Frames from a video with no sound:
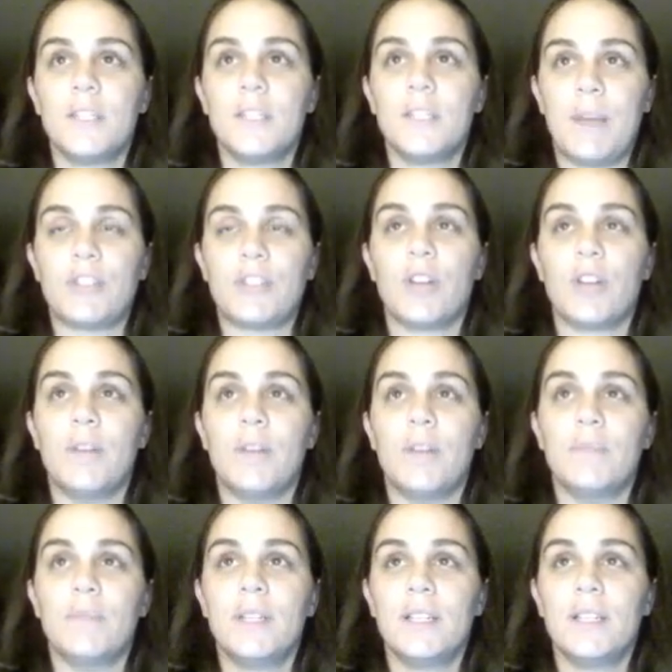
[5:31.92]

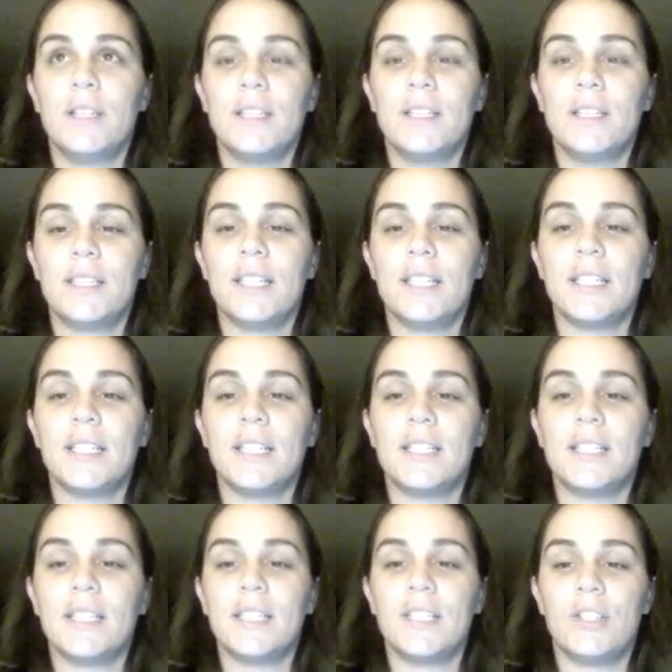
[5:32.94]
spectrum
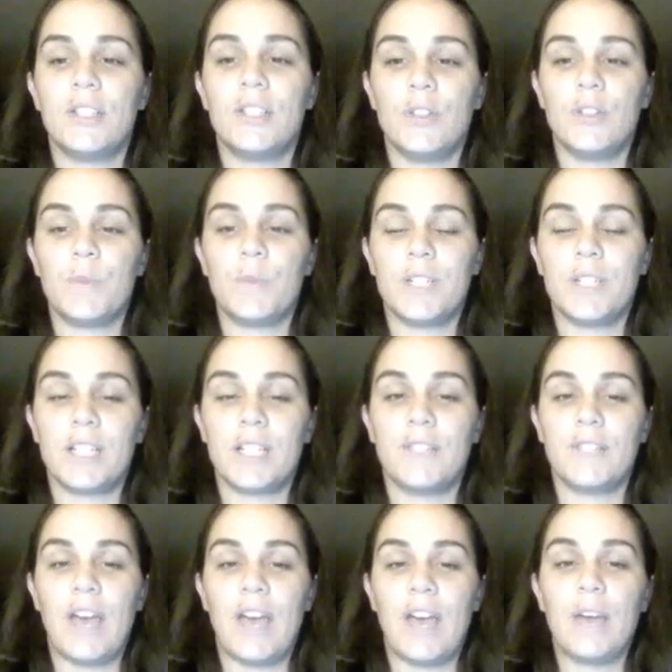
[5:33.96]
sealant is to use
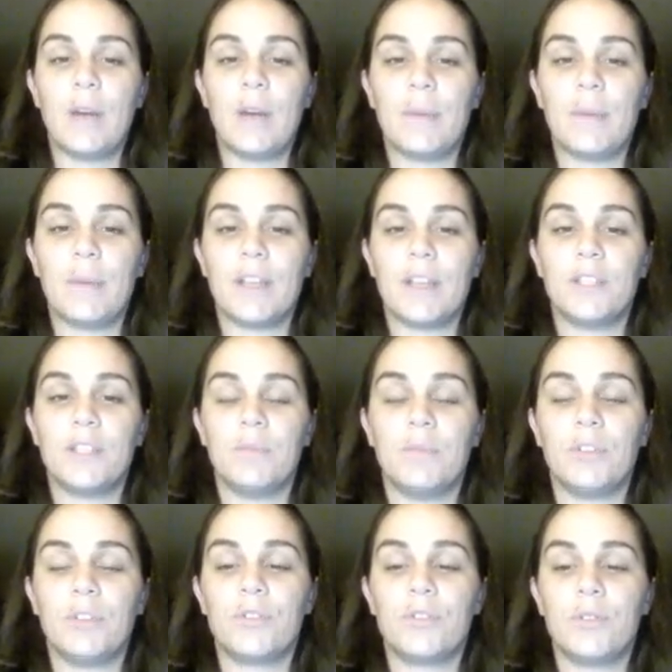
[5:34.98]
protective eyewear because the
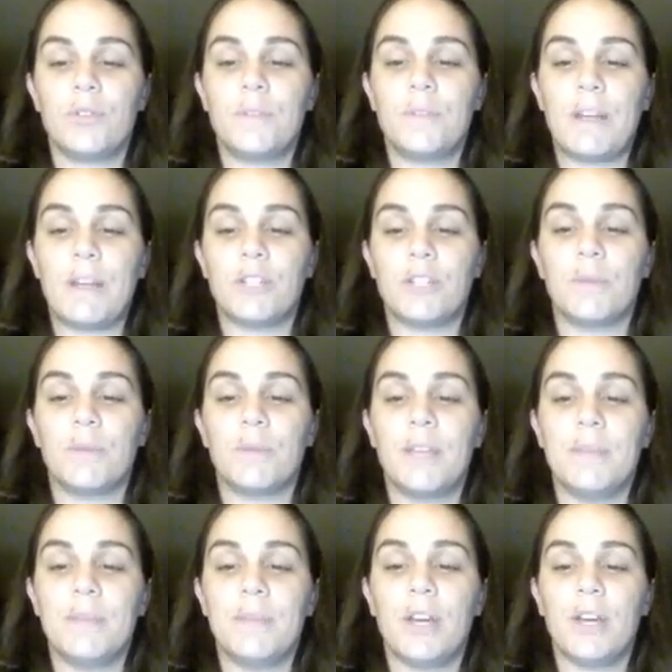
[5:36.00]
blue spectrum
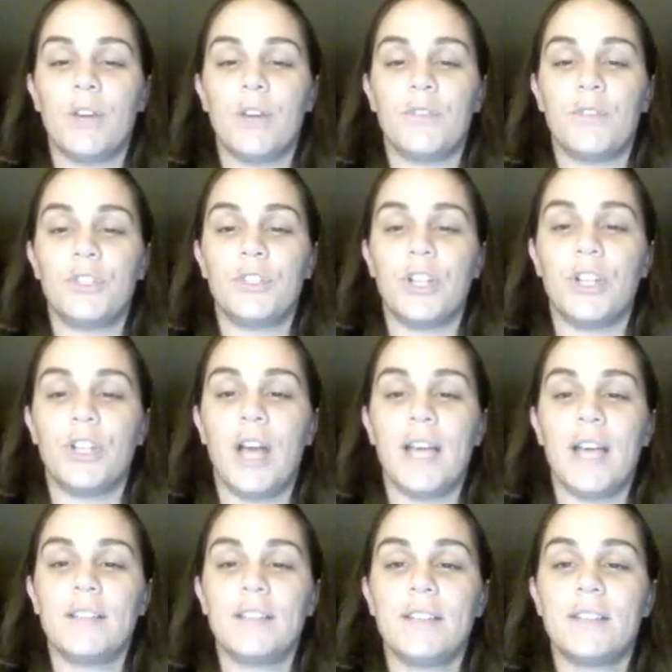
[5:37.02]
can be harmful to your
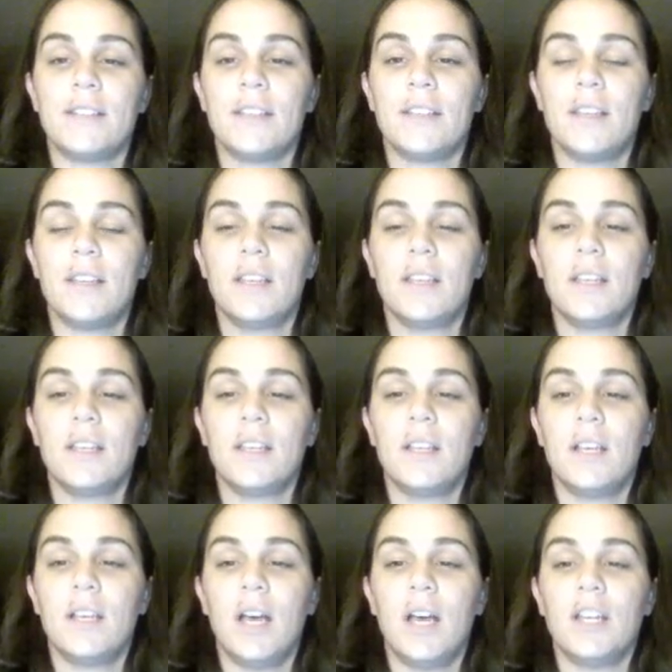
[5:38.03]
eyes.
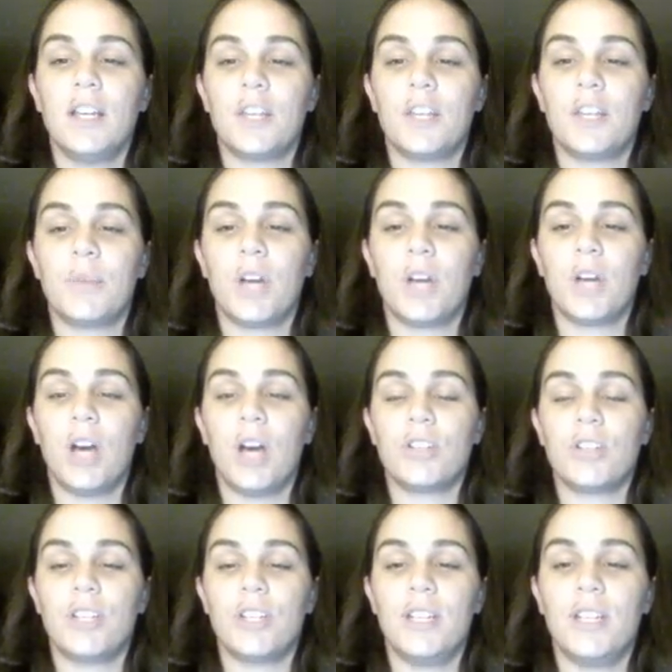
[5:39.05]
Another
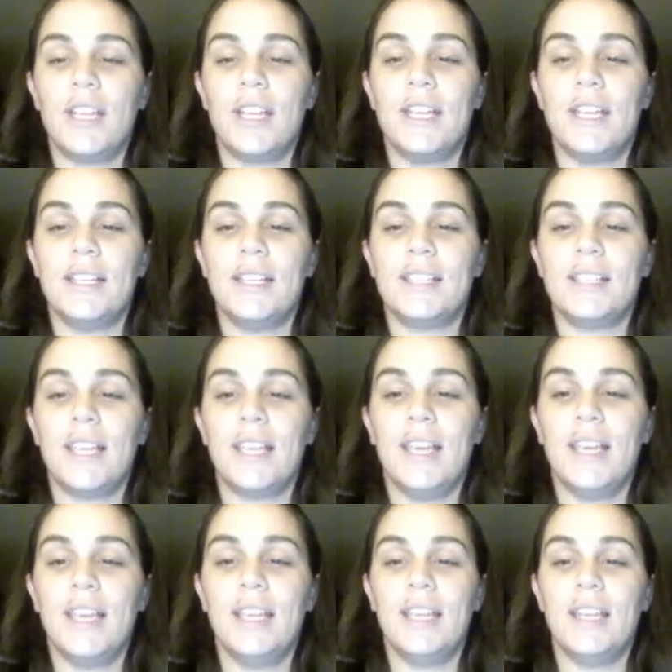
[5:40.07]
precaution is
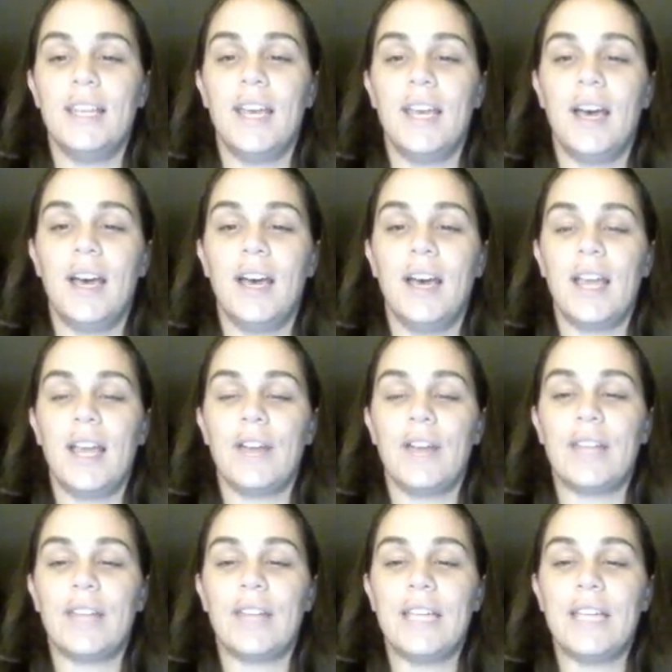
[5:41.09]
an
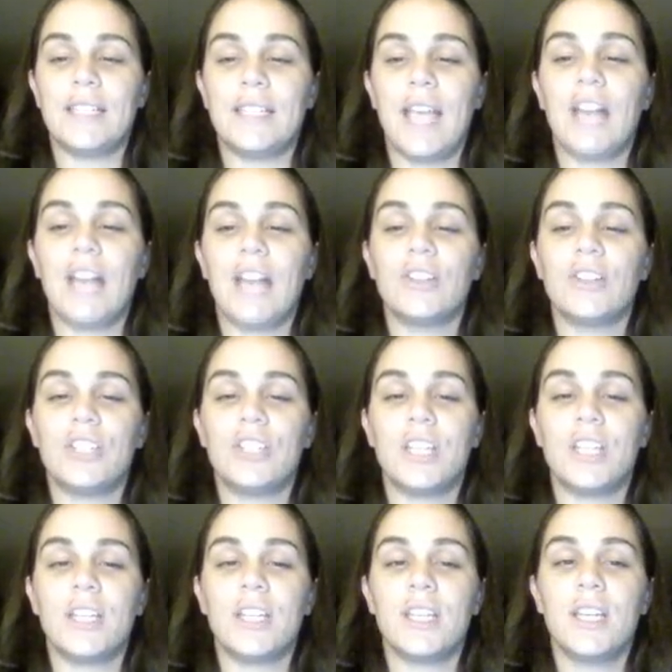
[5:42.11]
airlate
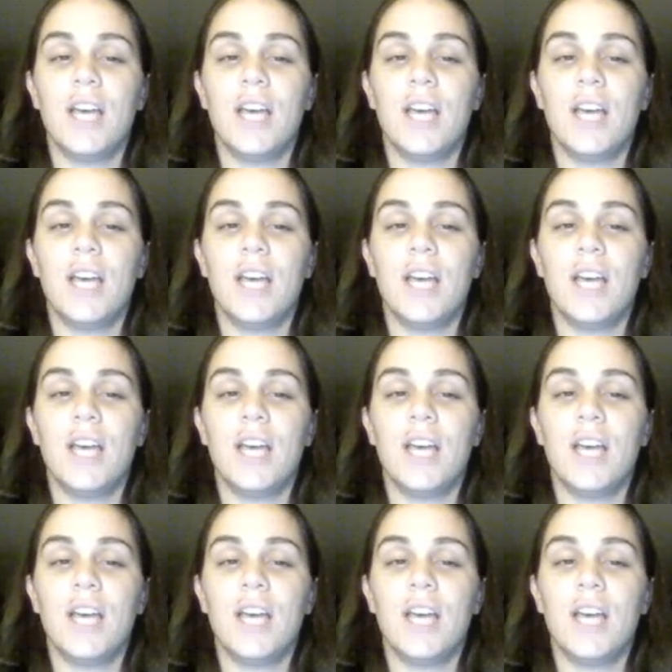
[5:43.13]
allergy.